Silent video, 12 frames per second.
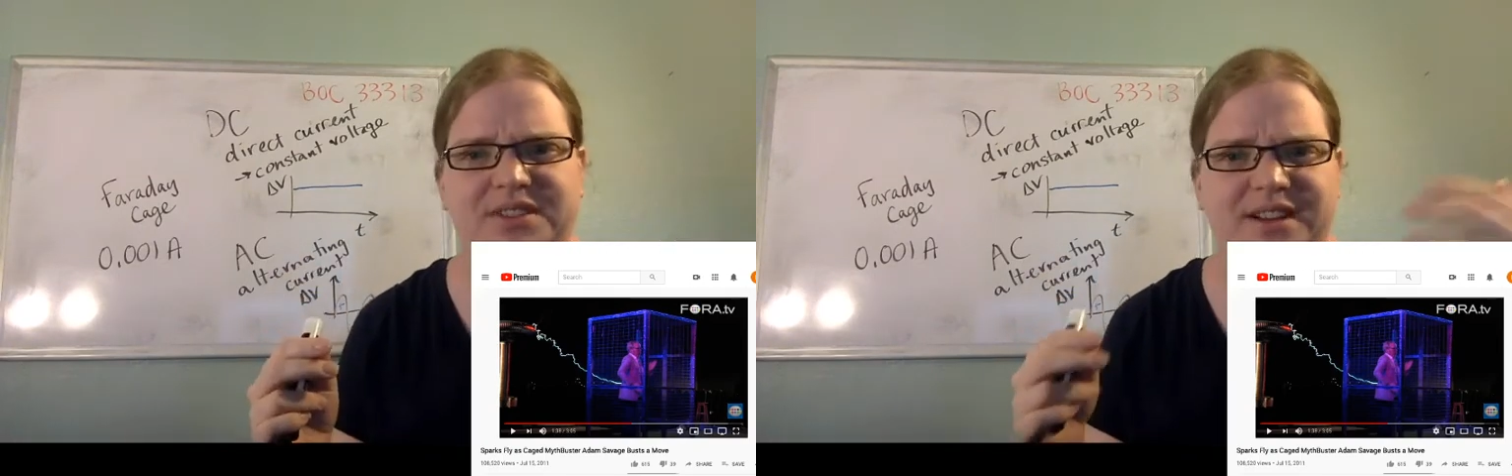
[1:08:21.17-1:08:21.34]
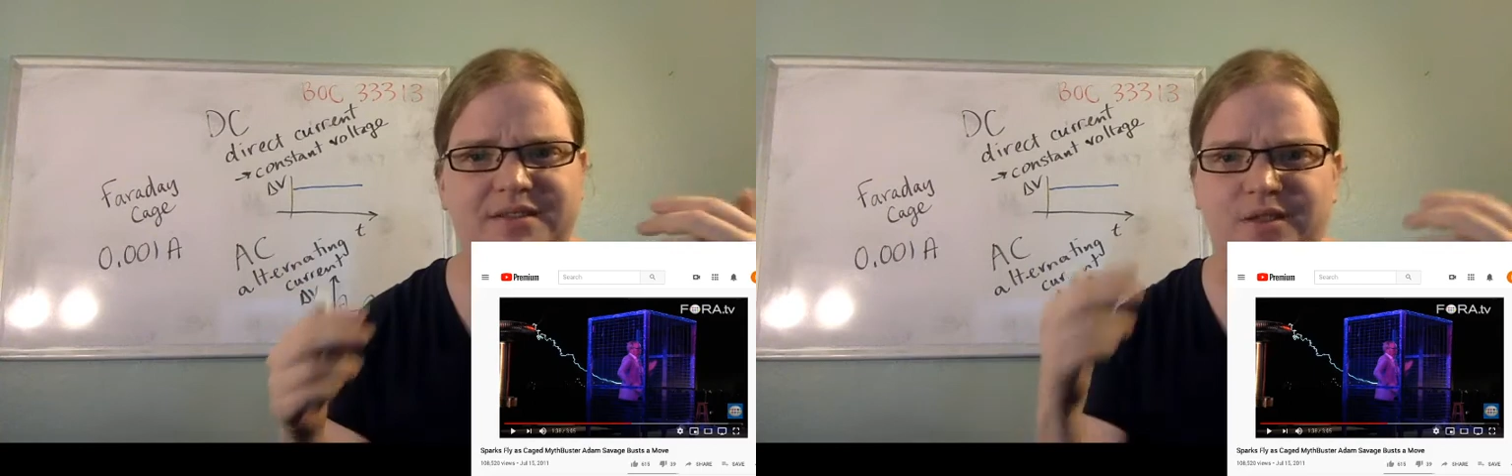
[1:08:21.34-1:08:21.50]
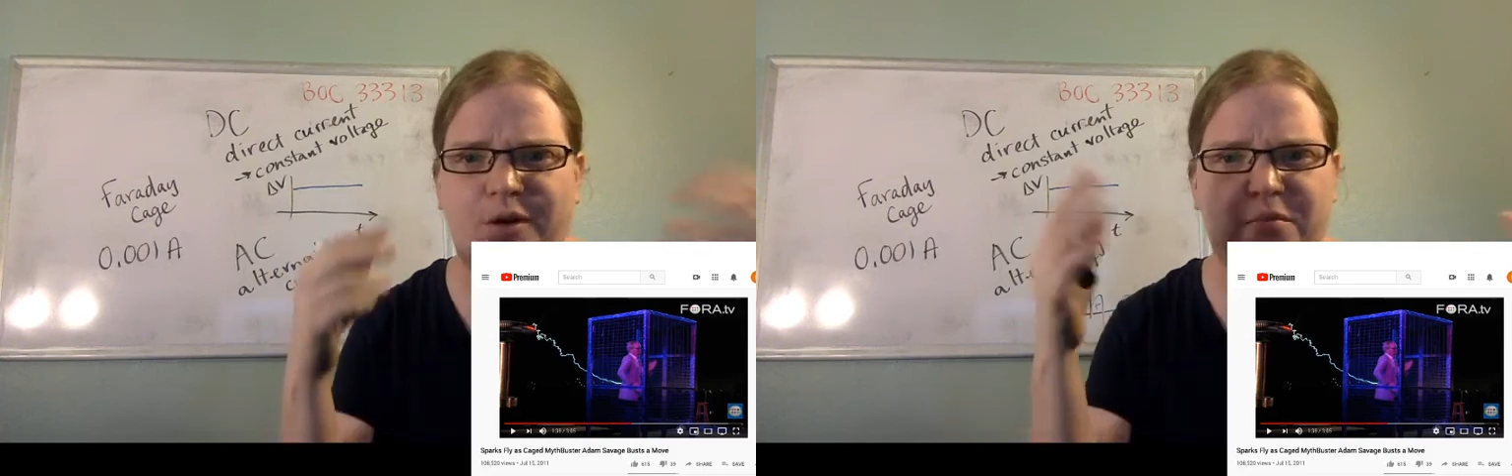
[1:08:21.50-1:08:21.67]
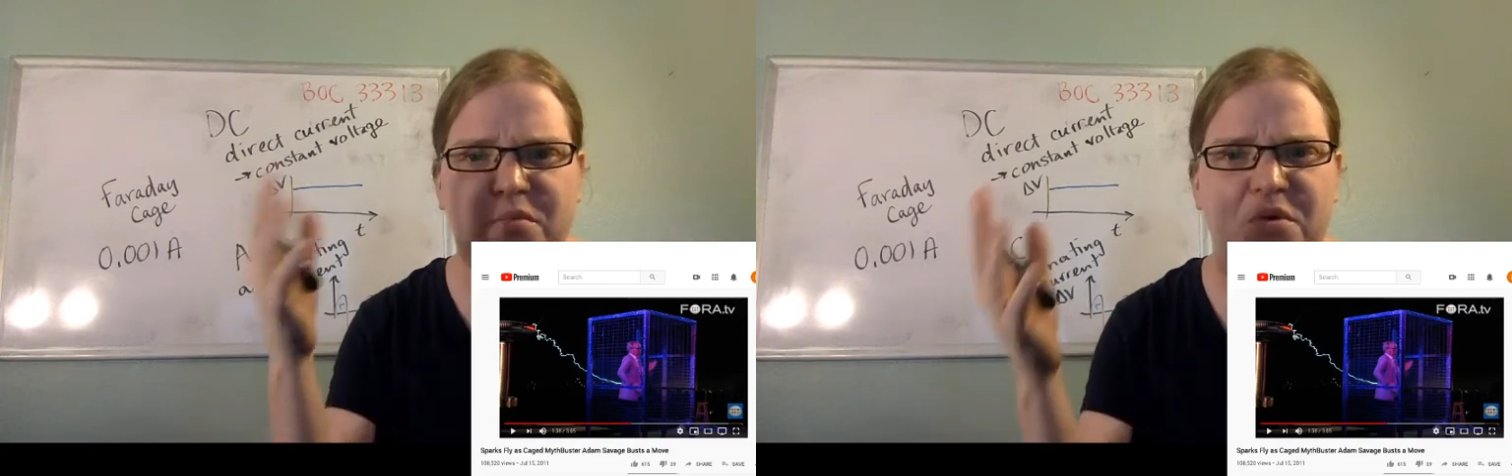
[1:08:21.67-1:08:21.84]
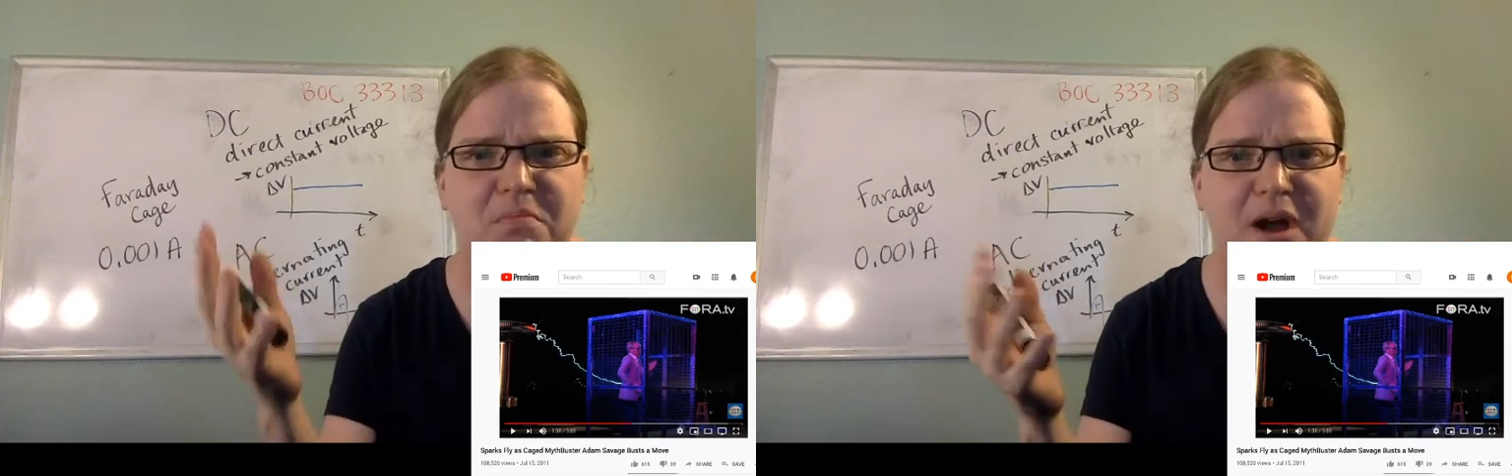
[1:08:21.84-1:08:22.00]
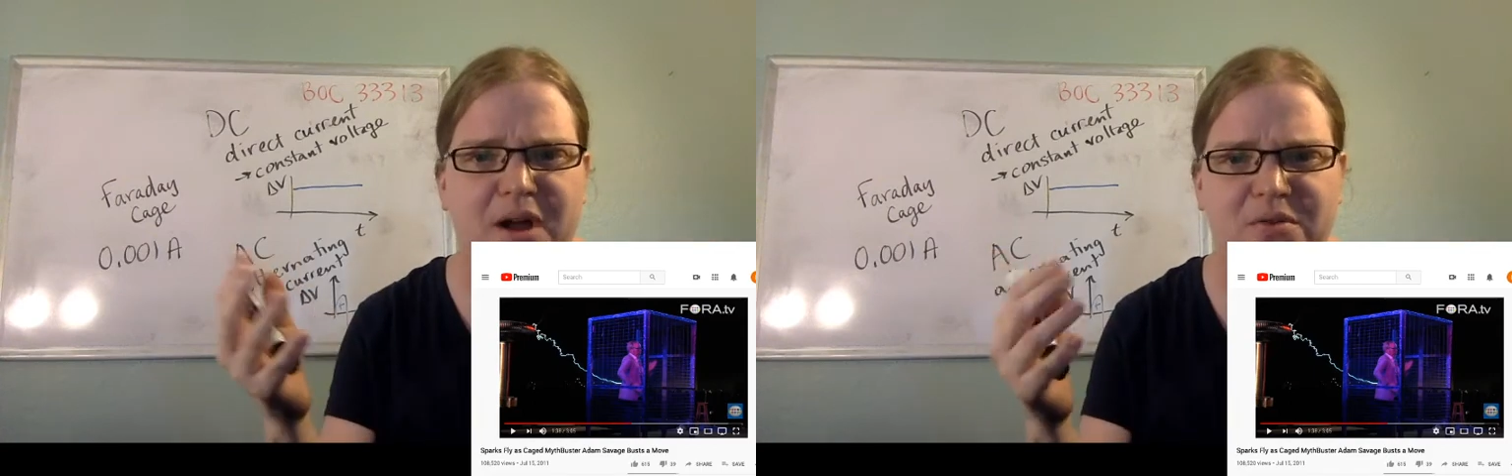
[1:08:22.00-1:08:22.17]
I don't know if more
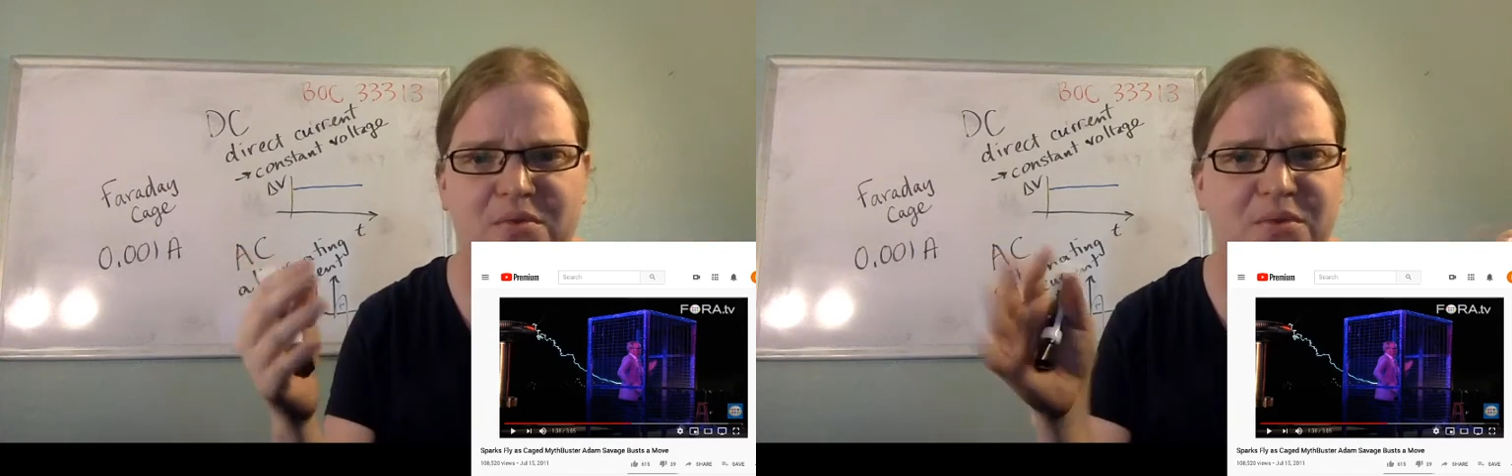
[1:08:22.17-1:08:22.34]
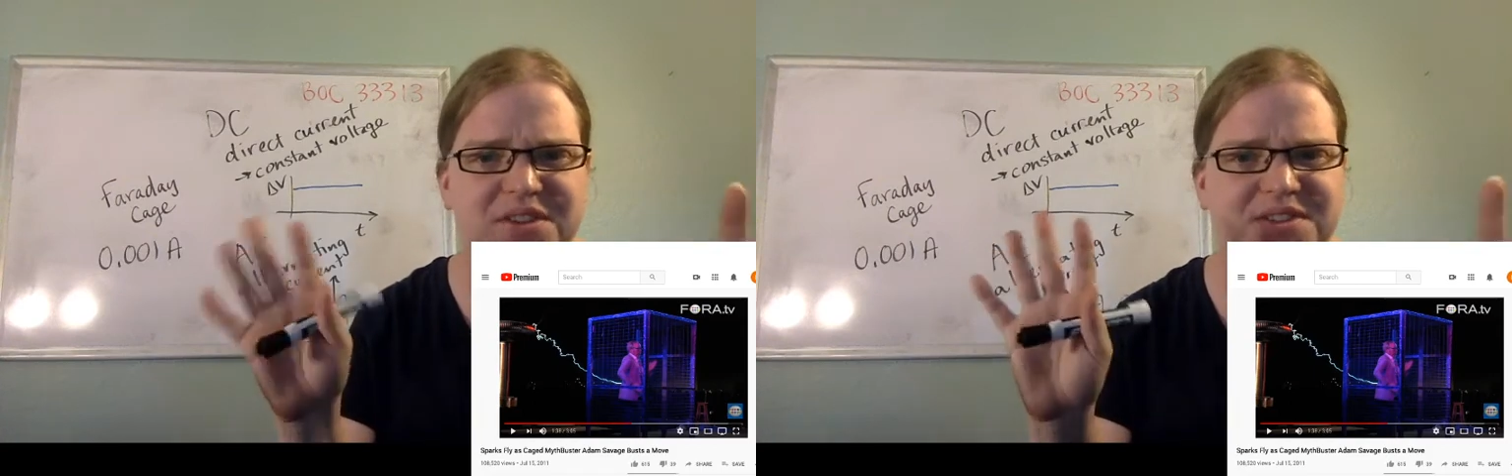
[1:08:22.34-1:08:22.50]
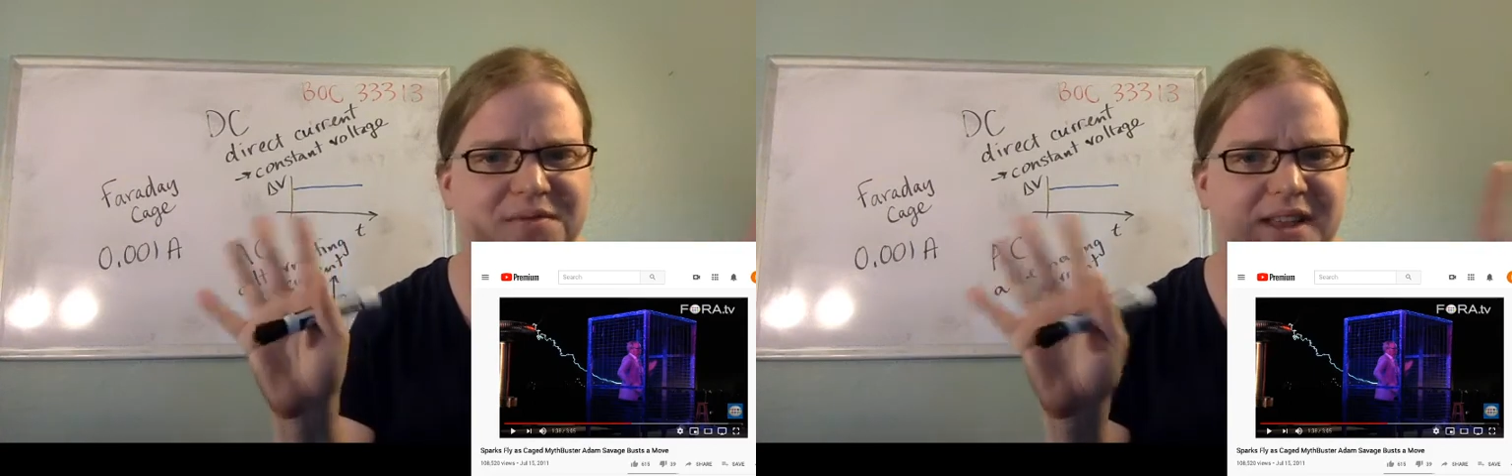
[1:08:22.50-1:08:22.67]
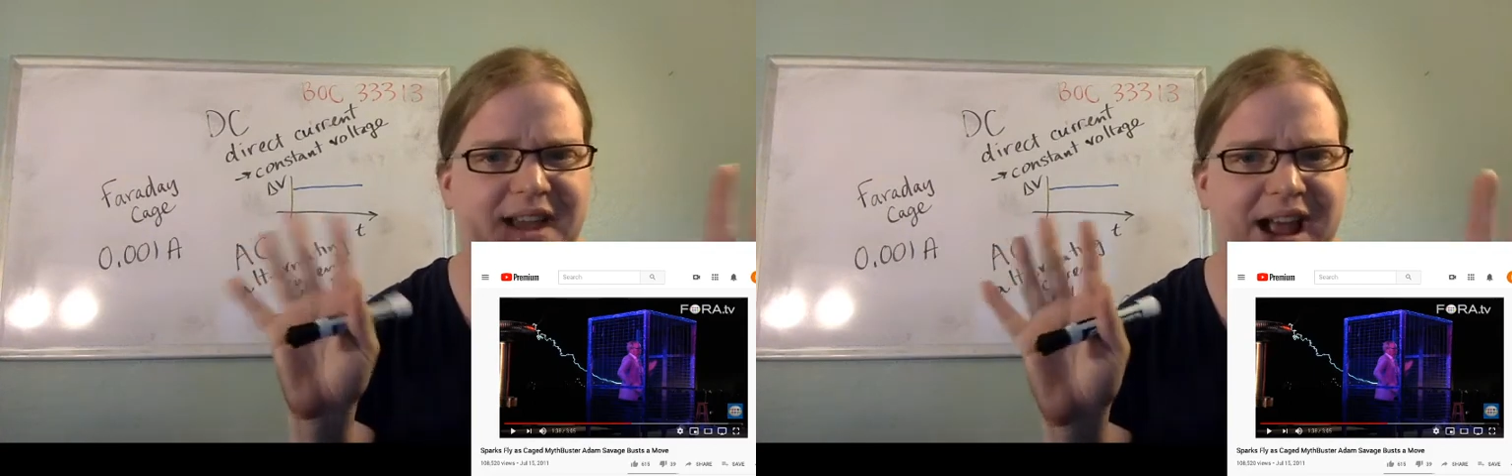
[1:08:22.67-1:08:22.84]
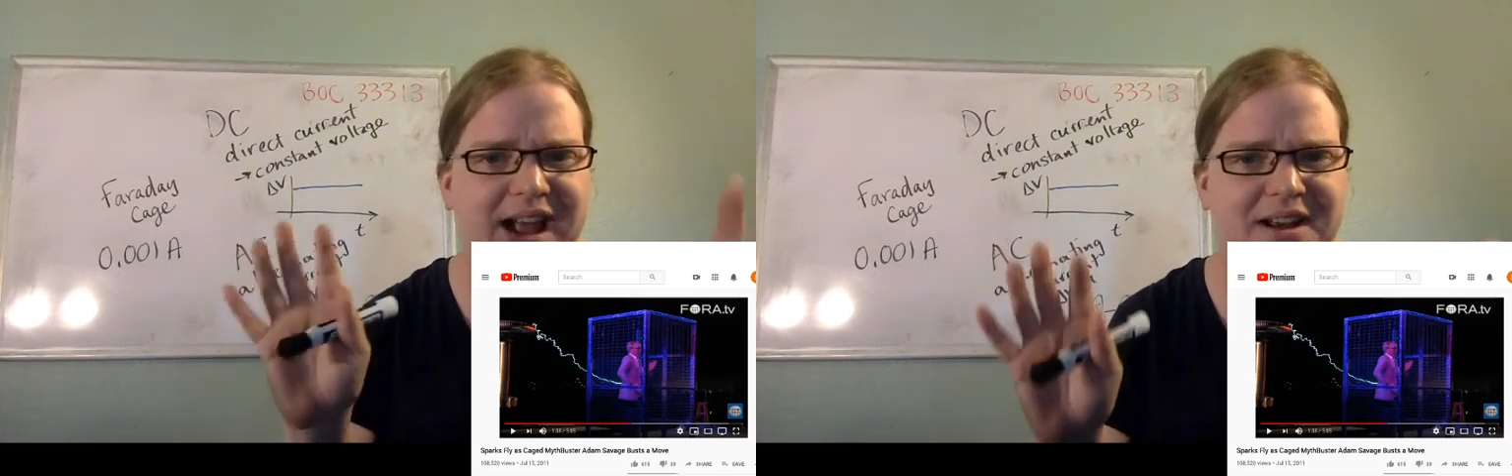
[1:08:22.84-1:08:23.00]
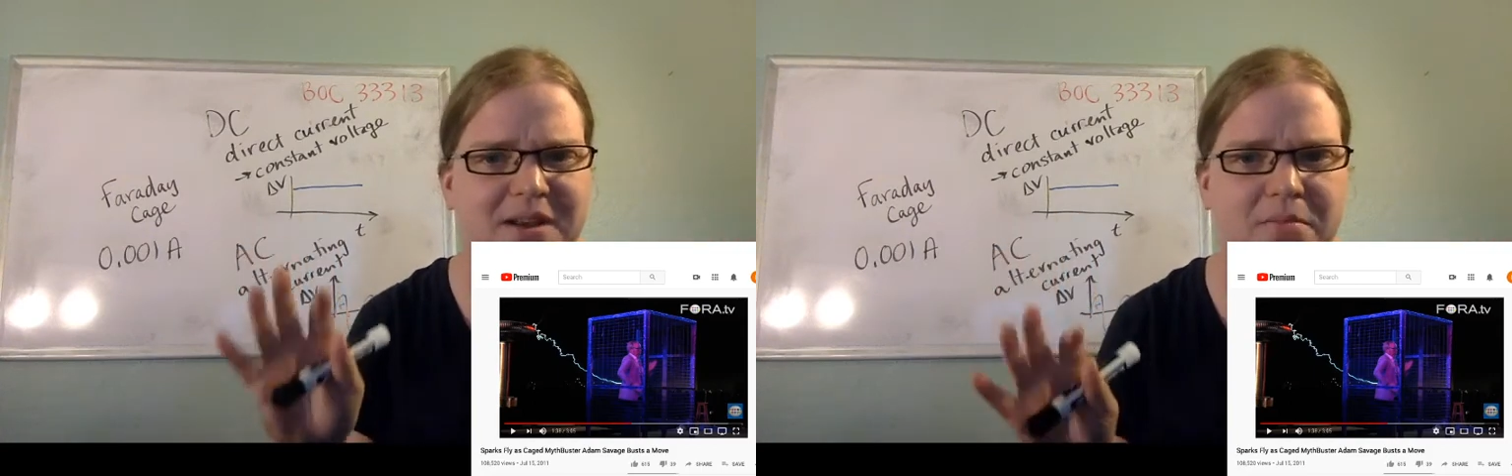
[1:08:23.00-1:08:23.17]
modern ones, if they
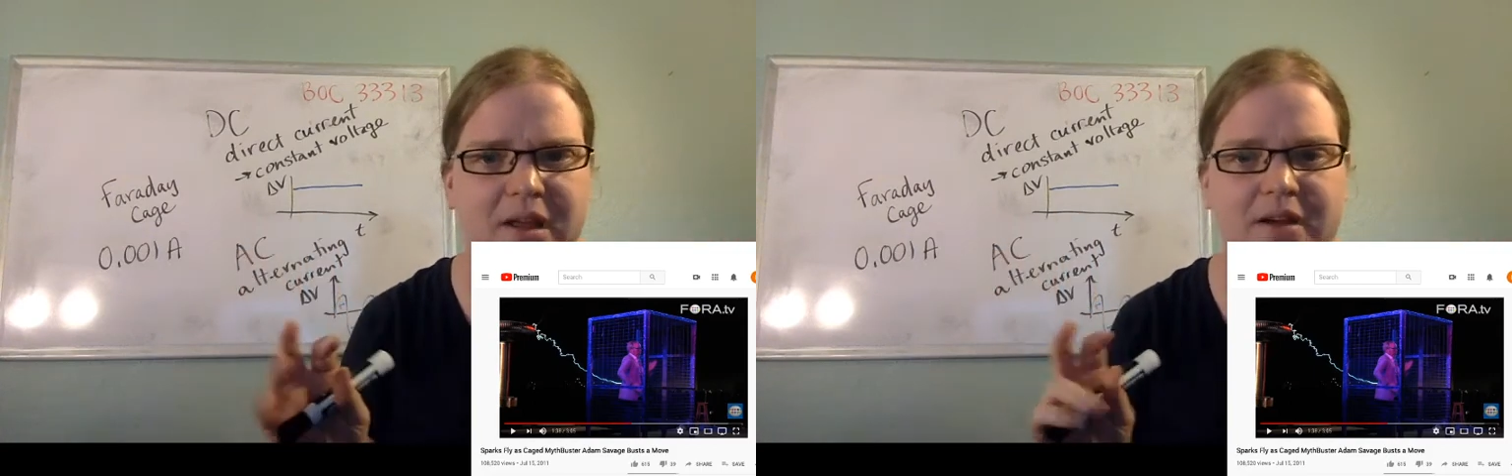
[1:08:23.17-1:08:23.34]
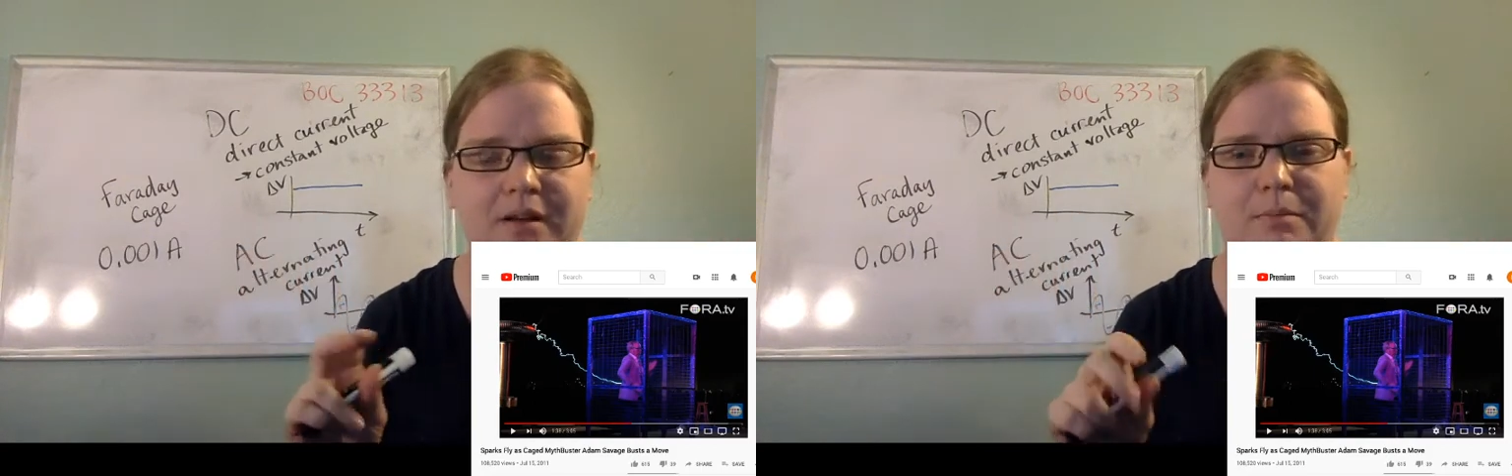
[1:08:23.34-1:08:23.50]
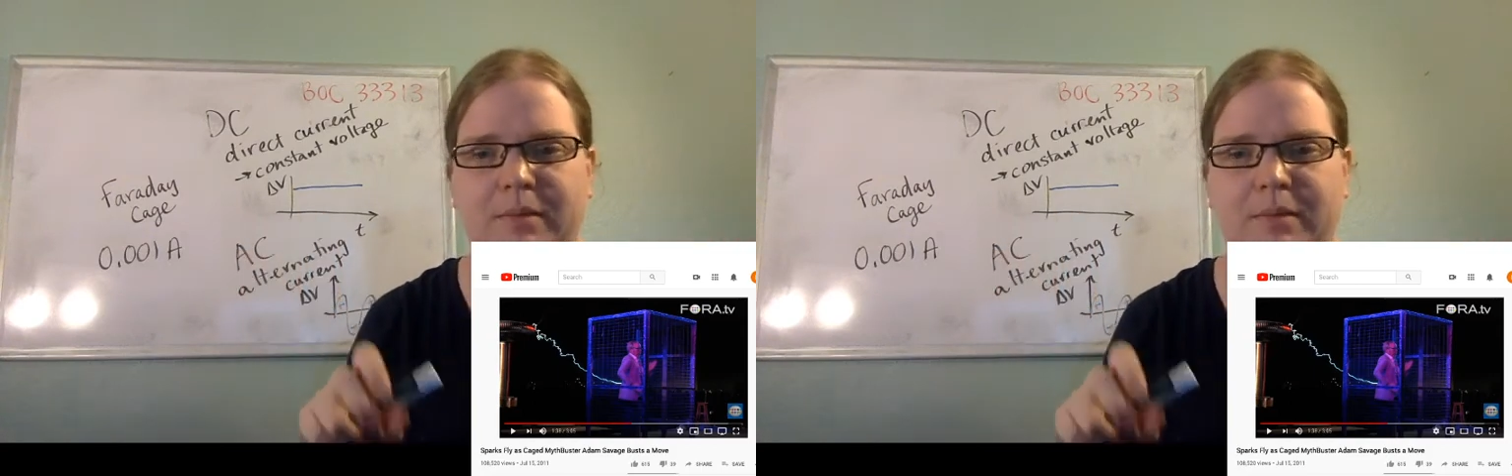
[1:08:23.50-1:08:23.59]
hide it better,